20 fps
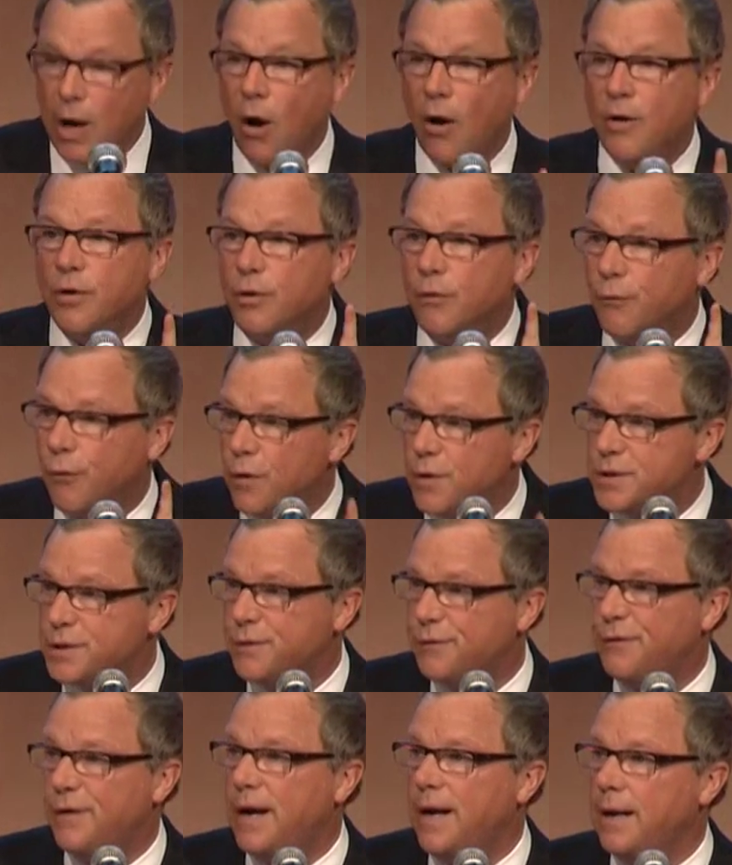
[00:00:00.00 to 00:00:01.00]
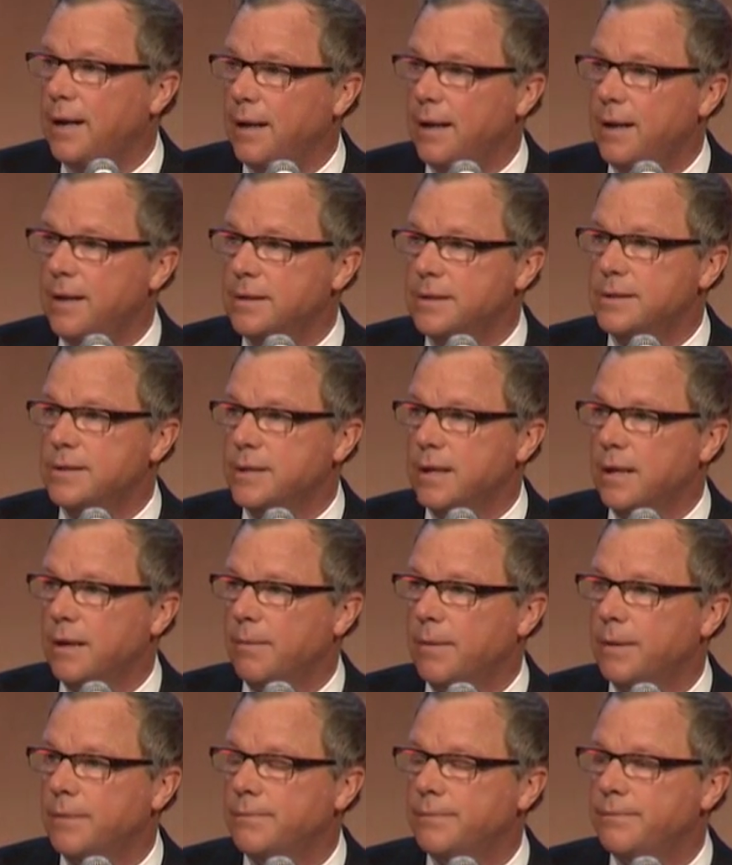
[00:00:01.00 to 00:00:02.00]
diversified, ladies and gentlemen.
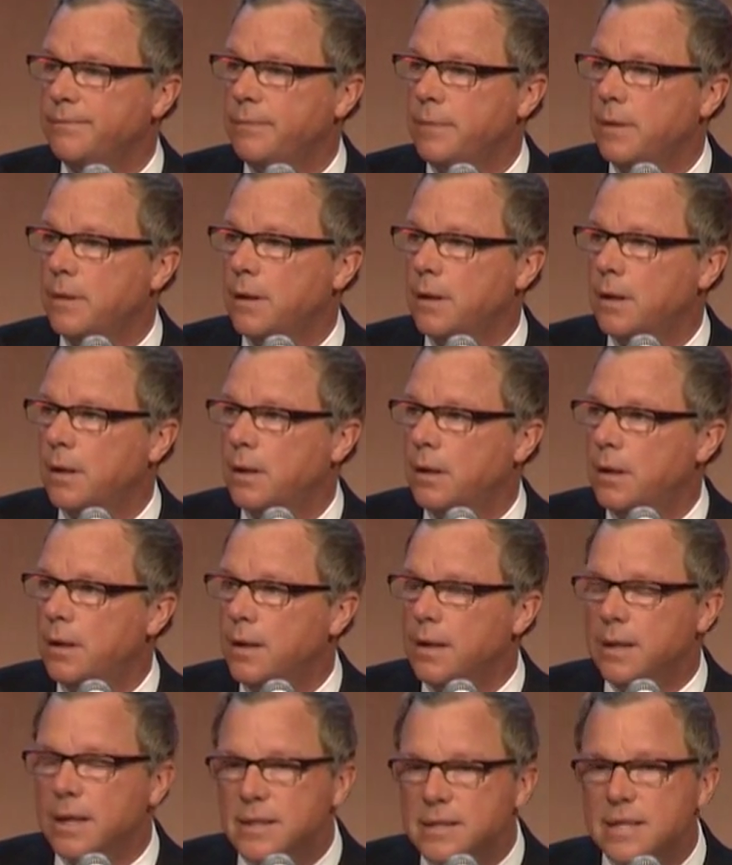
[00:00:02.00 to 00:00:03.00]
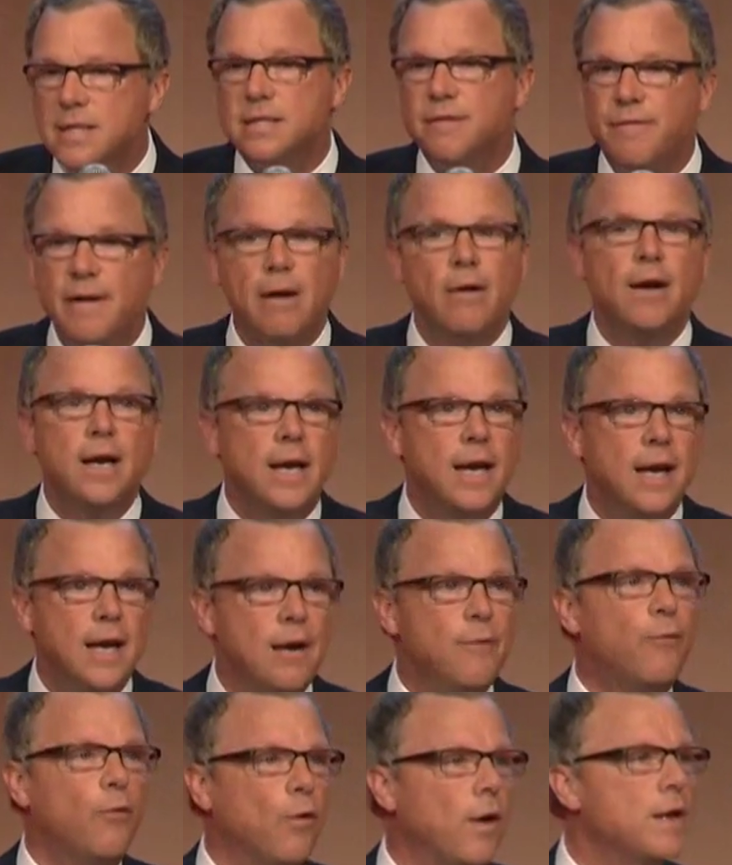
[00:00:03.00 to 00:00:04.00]
This is very key
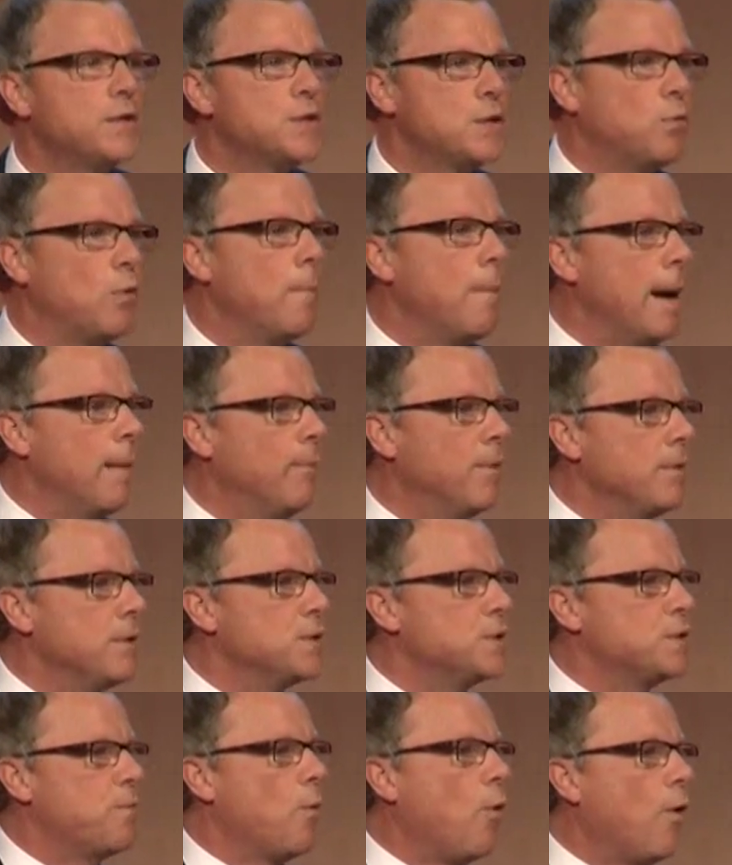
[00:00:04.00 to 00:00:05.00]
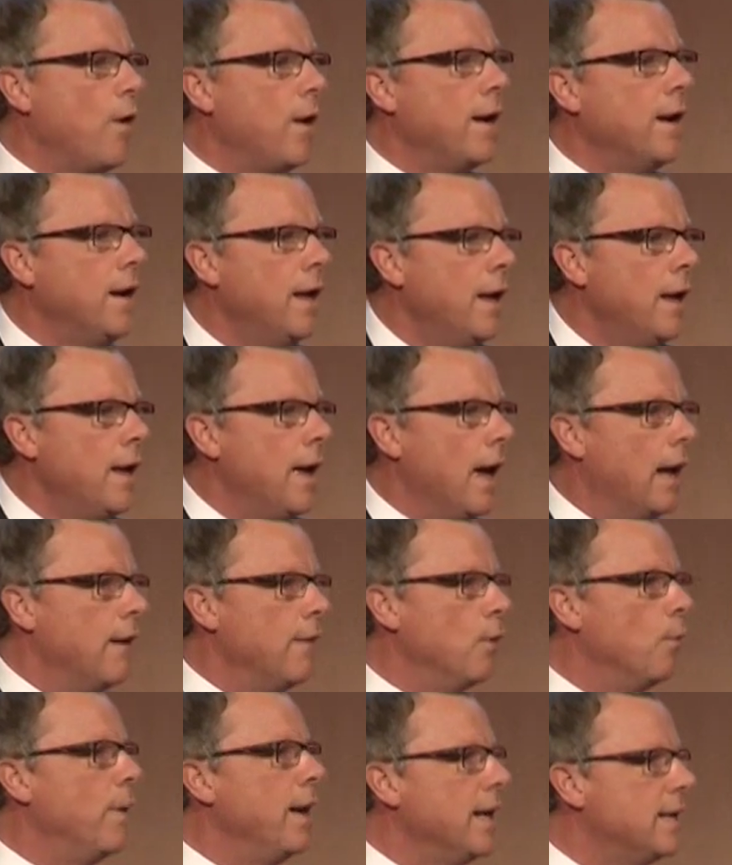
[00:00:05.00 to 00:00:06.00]
for us to remember this morning and in the
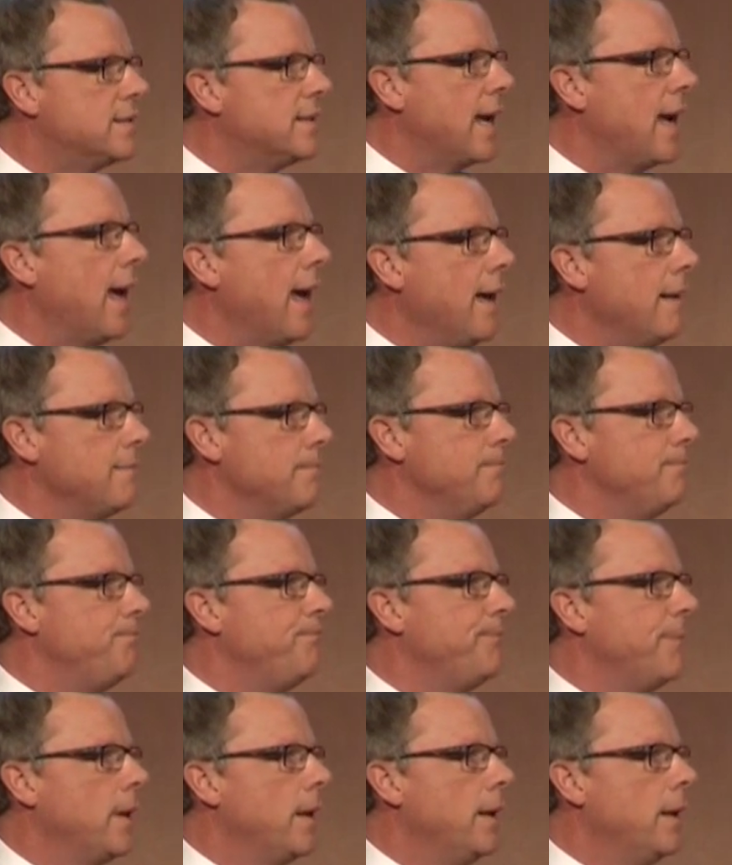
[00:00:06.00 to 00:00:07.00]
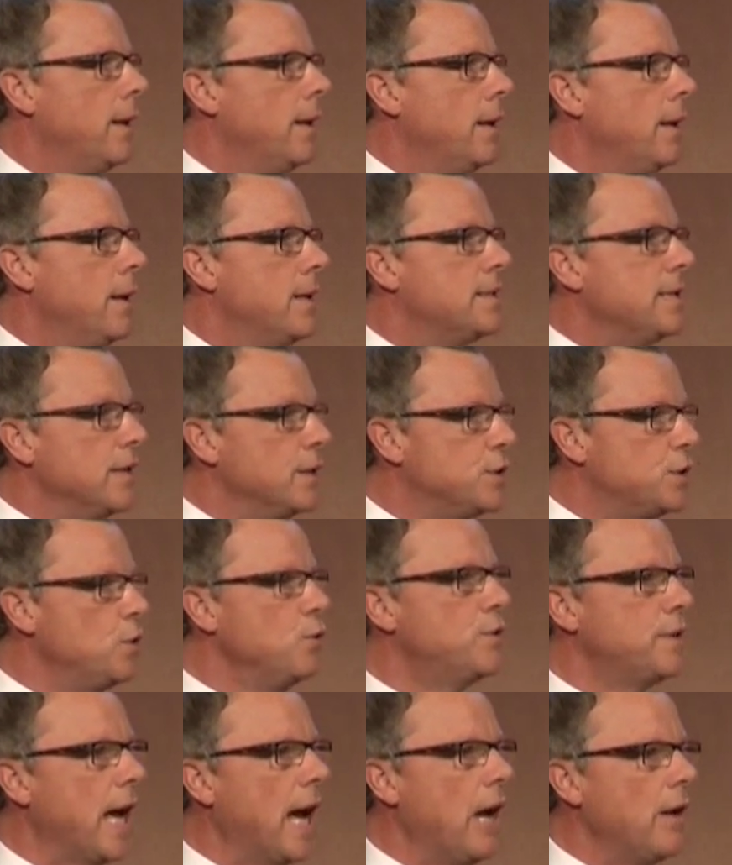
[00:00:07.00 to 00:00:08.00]
weeks ahead. Since
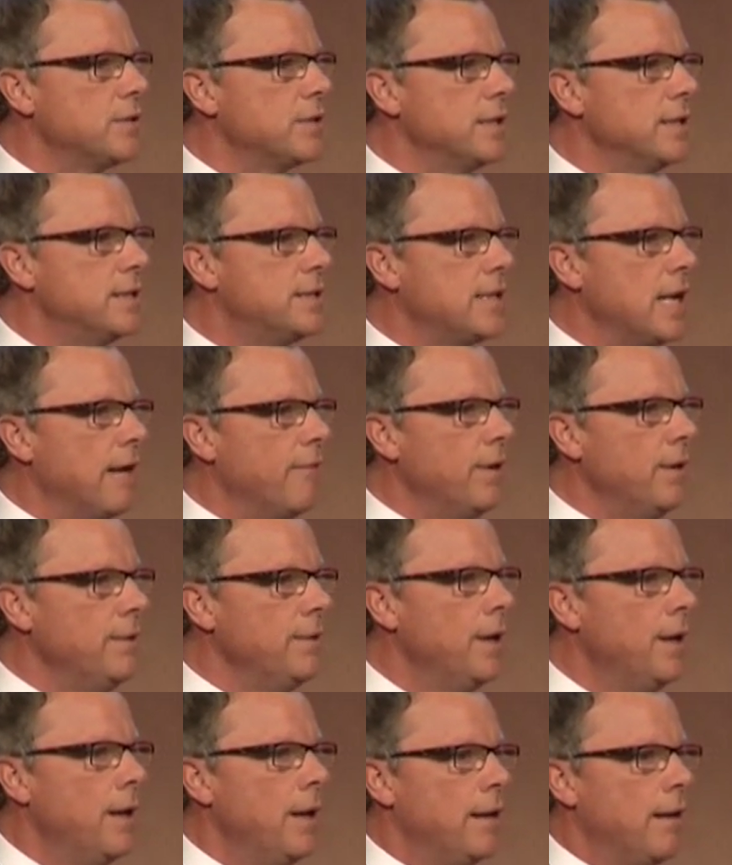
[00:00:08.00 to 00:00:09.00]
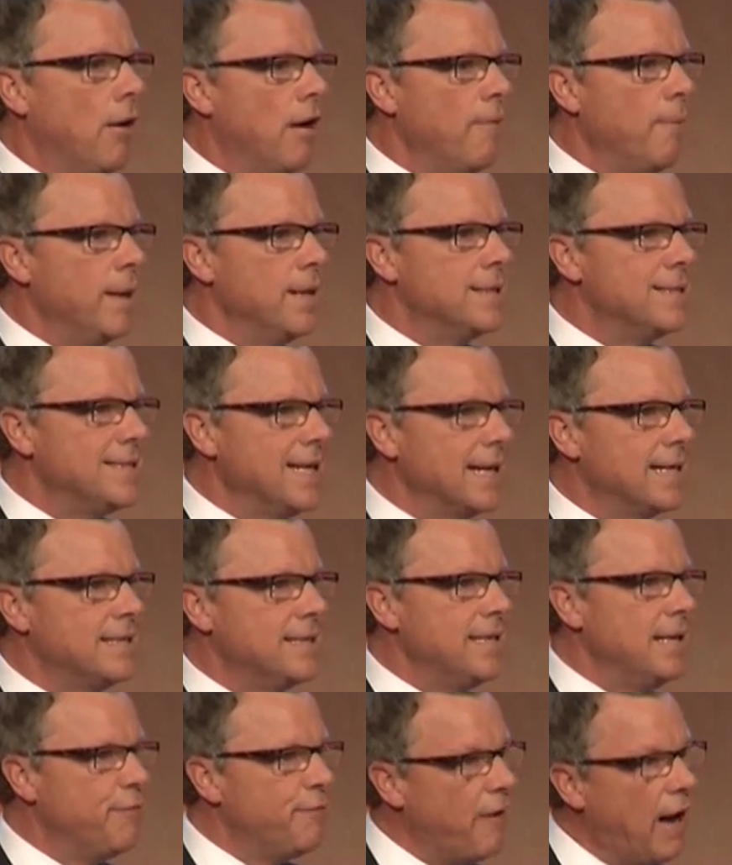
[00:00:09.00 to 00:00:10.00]
2007, there have been
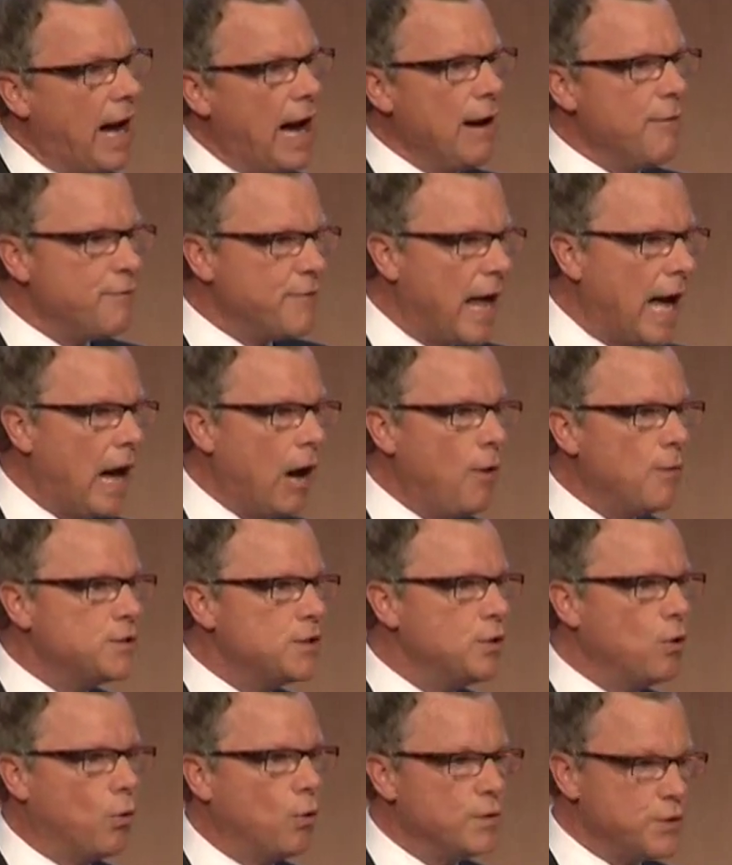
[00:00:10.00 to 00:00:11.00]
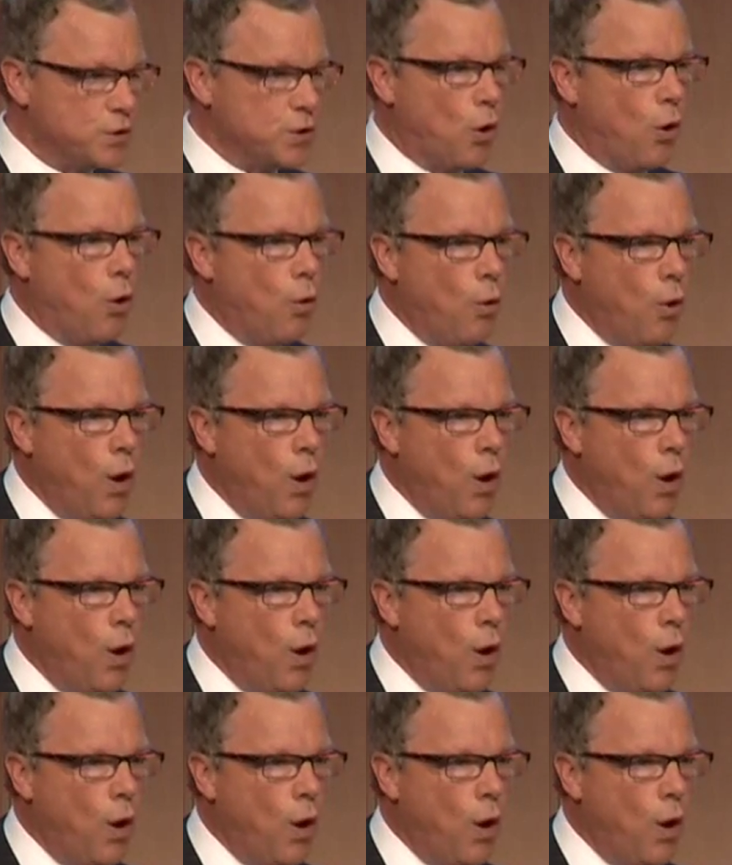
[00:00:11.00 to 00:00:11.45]
65,000 or so